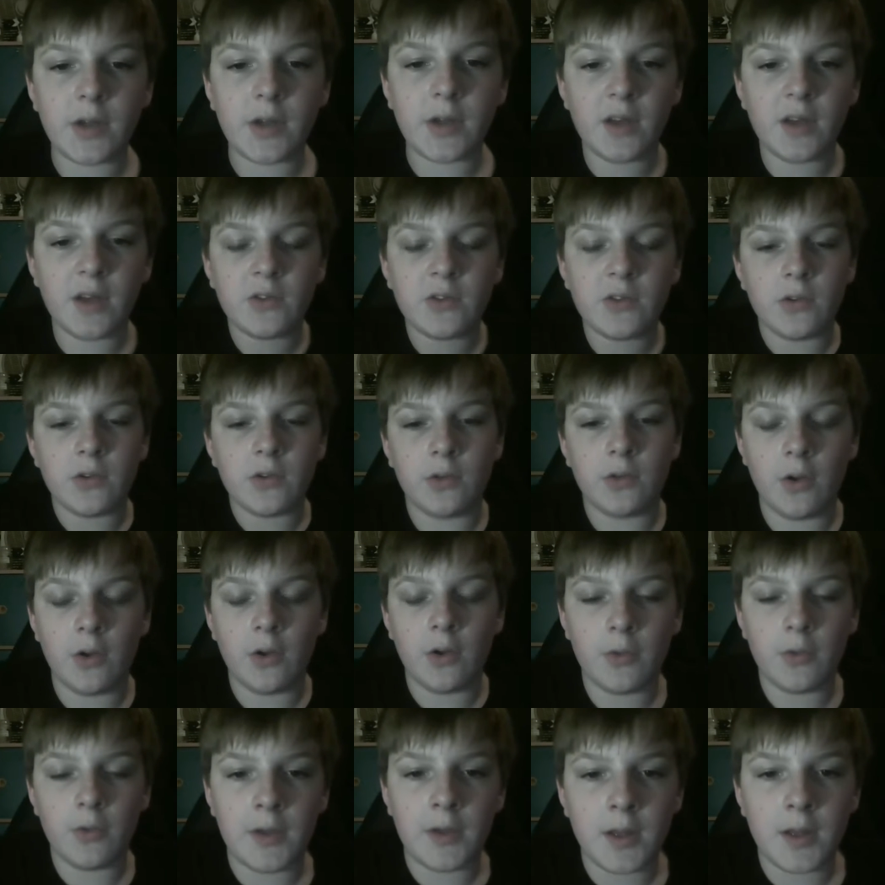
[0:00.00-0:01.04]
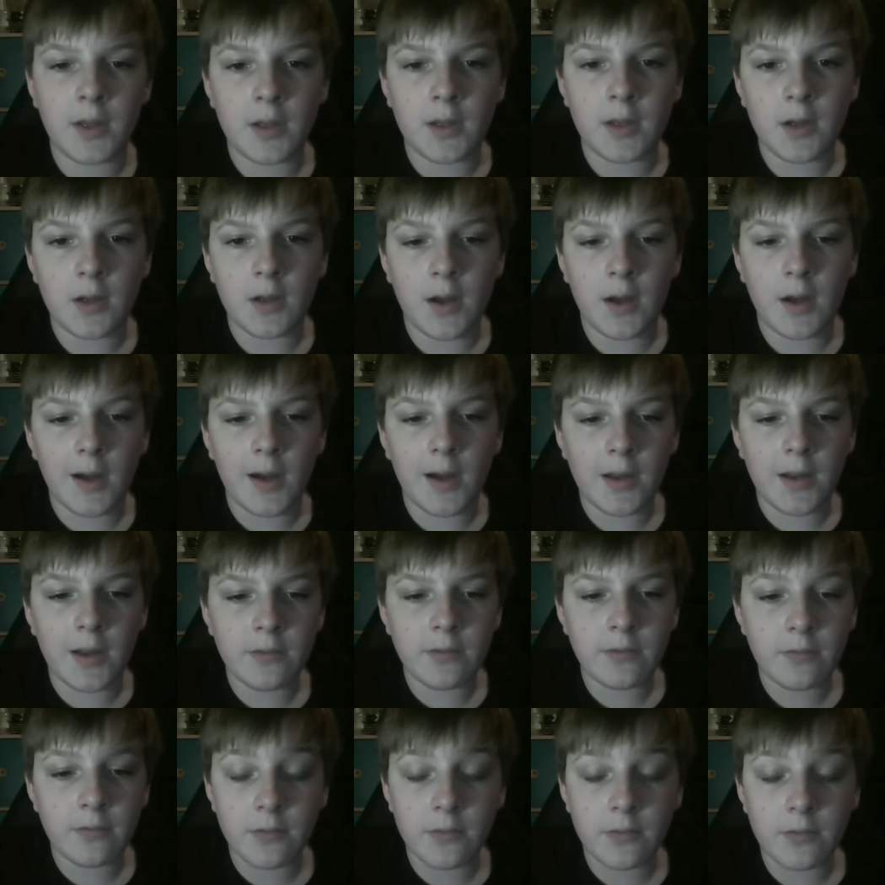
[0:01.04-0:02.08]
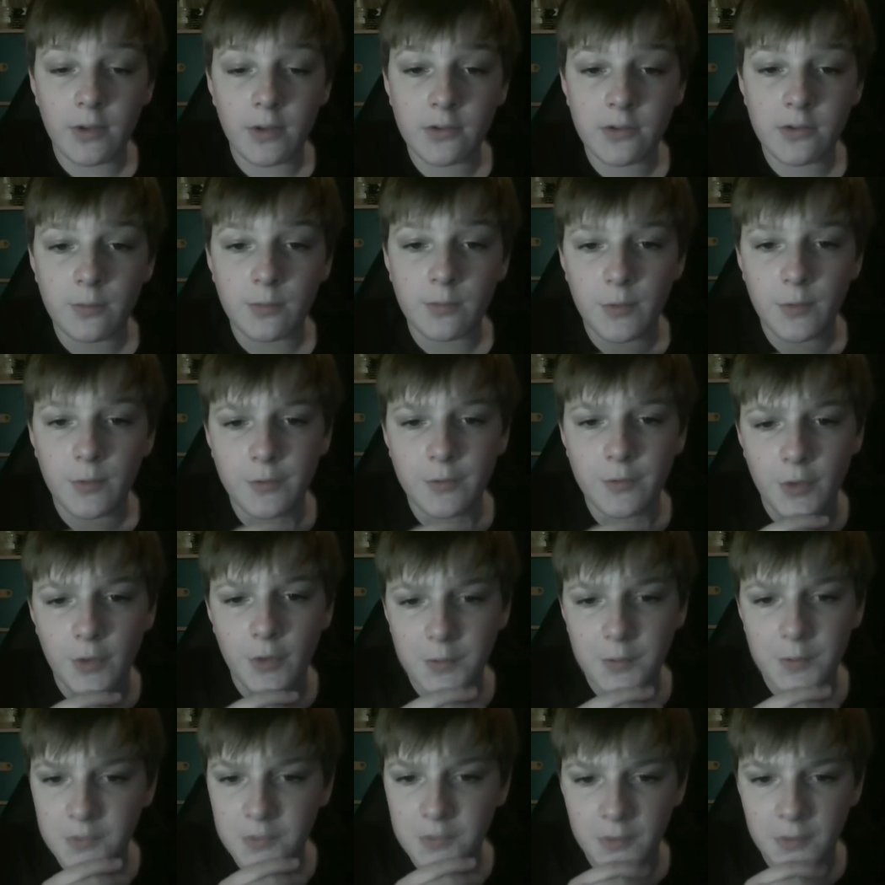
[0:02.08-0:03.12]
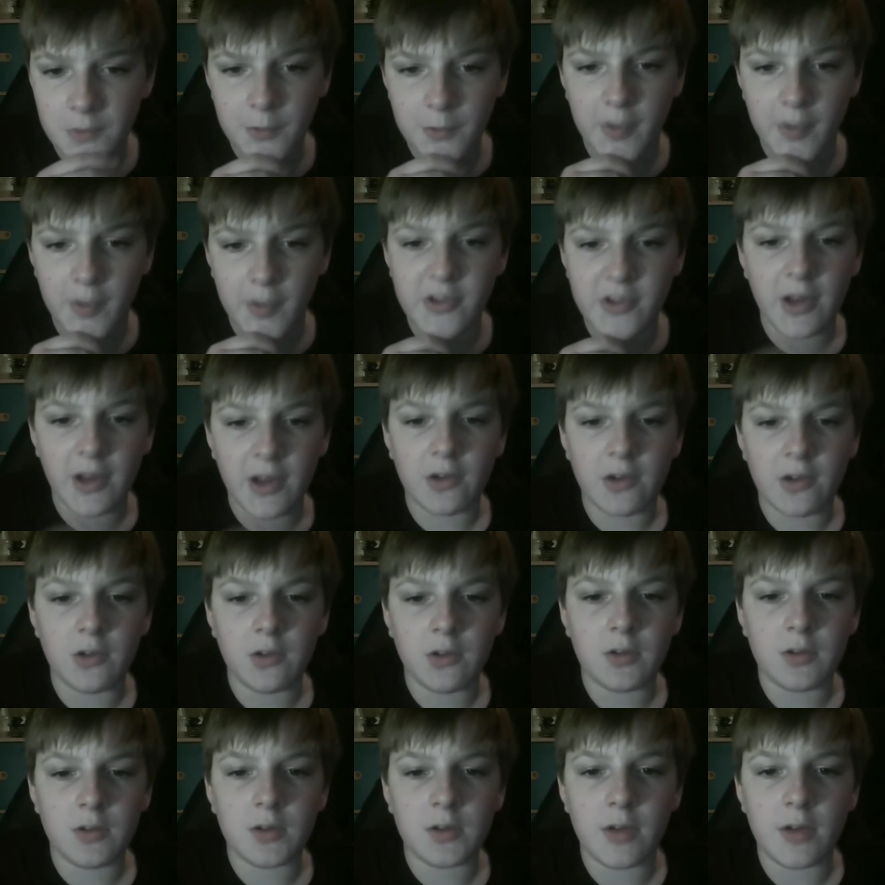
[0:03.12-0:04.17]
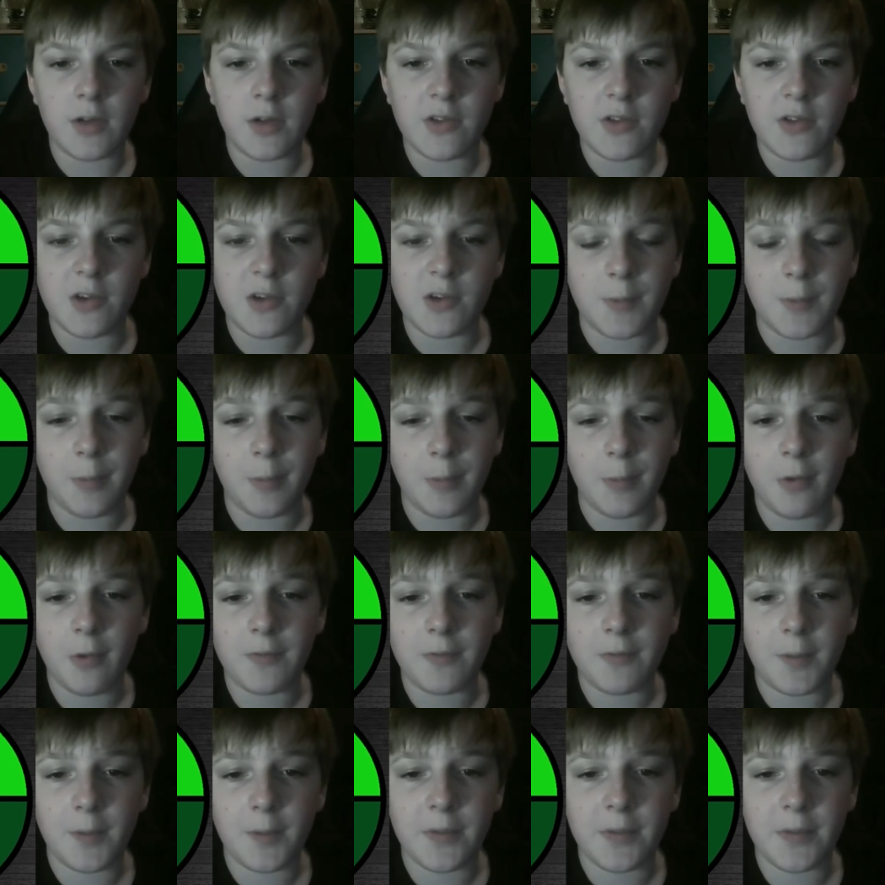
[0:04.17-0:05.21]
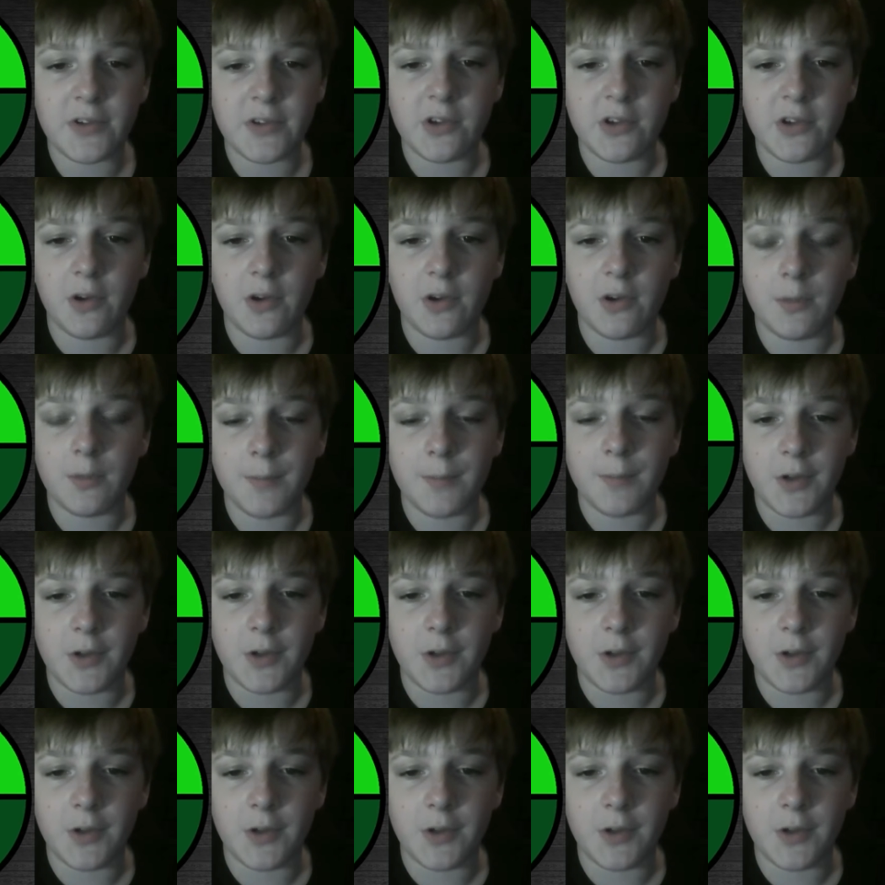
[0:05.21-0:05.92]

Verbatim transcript: how's it going? I've done some refurbishment to my channel, I've changed my profile picture, my